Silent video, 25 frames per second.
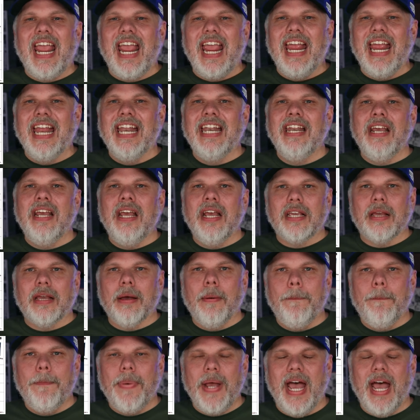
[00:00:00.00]

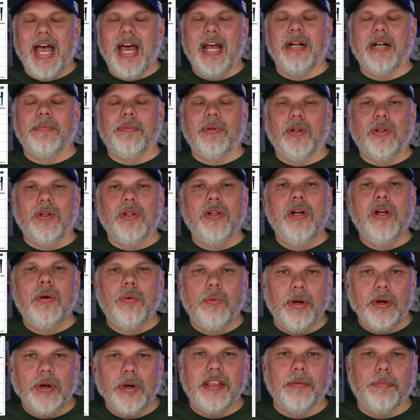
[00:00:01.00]
incompatible
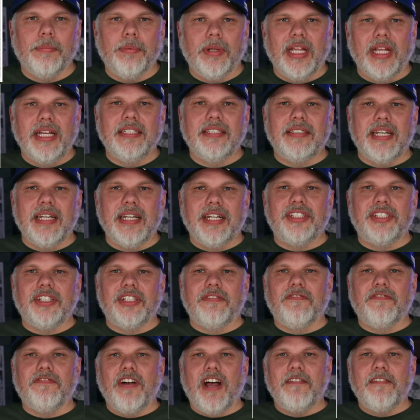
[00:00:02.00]
with the
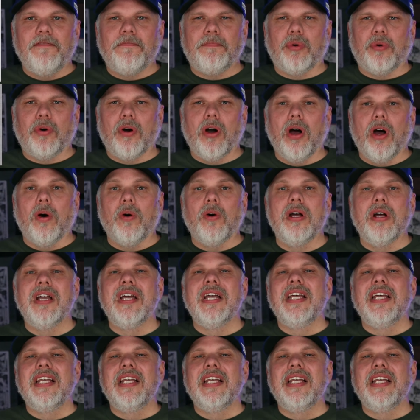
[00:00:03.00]
PlayStation 5 Pro.